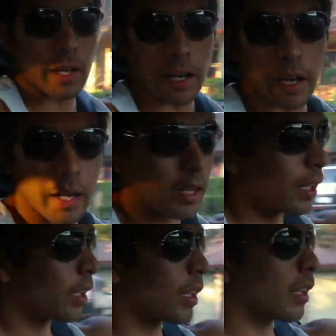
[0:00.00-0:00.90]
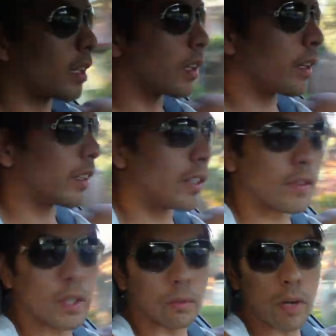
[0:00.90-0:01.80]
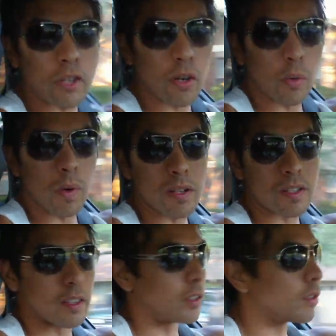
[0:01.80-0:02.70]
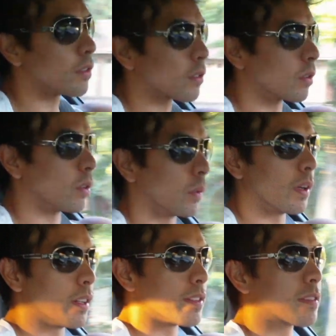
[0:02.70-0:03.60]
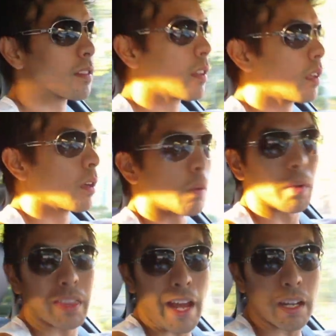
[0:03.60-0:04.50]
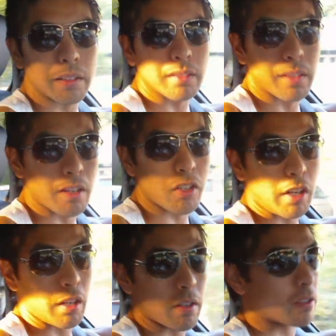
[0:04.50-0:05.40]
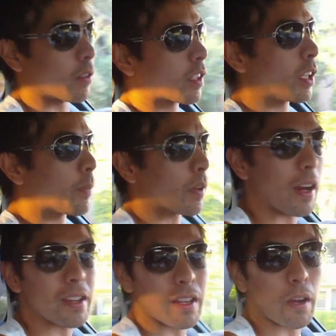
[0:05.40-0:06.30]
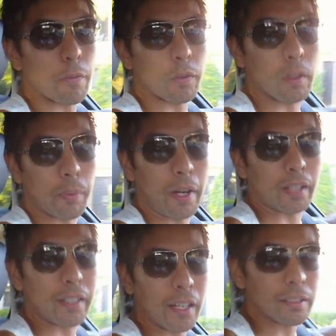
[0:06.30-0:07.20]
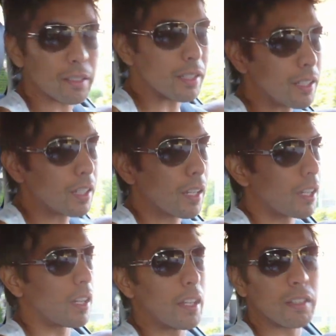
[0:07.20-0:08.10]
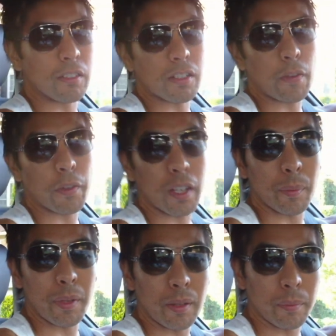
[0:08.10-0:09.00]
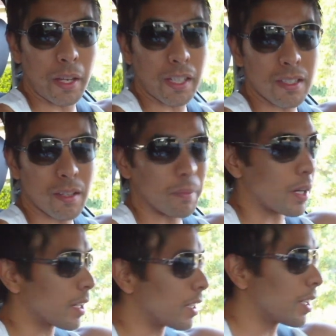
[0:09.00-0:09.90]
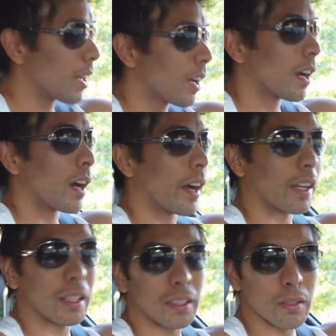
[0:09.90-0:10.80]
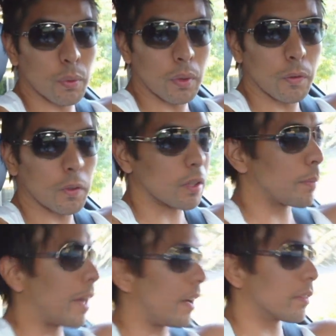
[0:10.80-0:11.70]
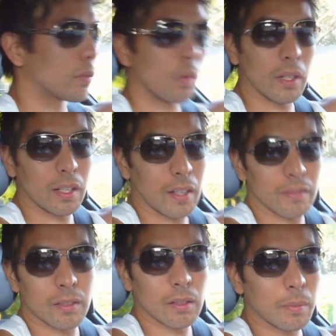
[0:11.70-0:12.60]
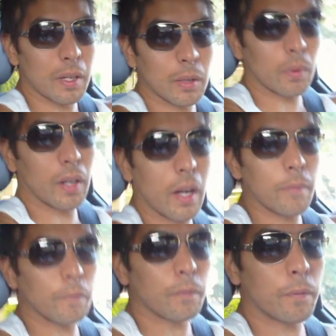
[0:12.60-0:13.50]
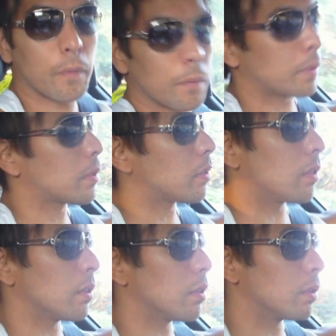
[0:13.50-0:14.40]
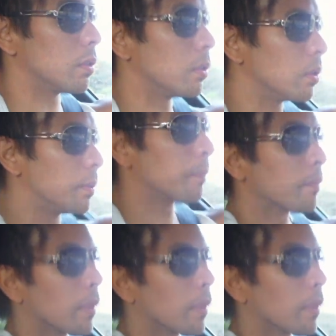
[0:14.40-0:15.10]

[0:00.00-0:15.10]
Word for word: uh, even the retro ones and the new school ones without the sunshaders. So keep your eyes out for the brand Kelty and you're definitely gonna be making some money. I got this one for about 20 and I've sold them anywhere up to